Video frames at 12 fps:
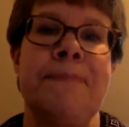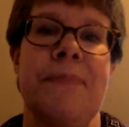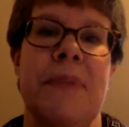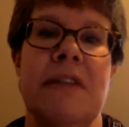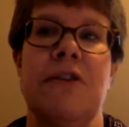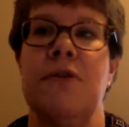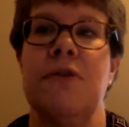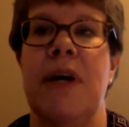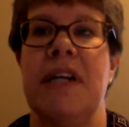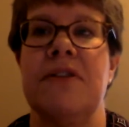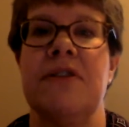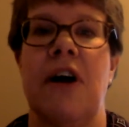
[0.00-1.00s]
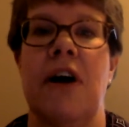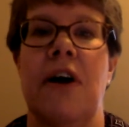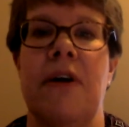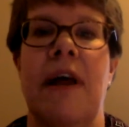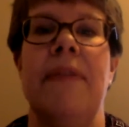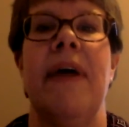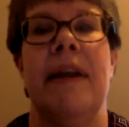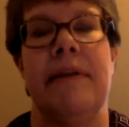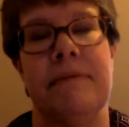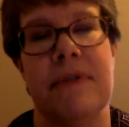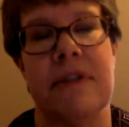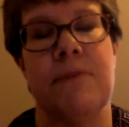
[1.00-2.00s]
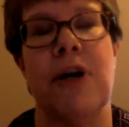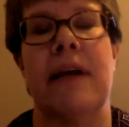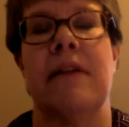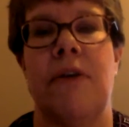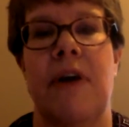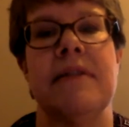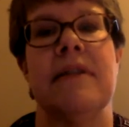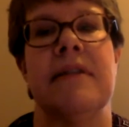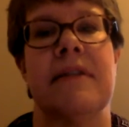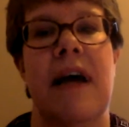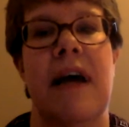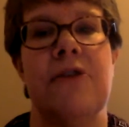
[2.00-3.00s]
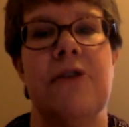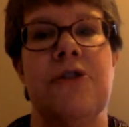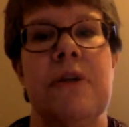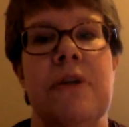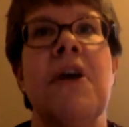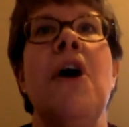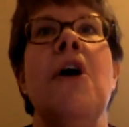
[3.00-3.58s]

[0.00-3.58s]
That's a good way to start, and then subtract the grants and scholarships.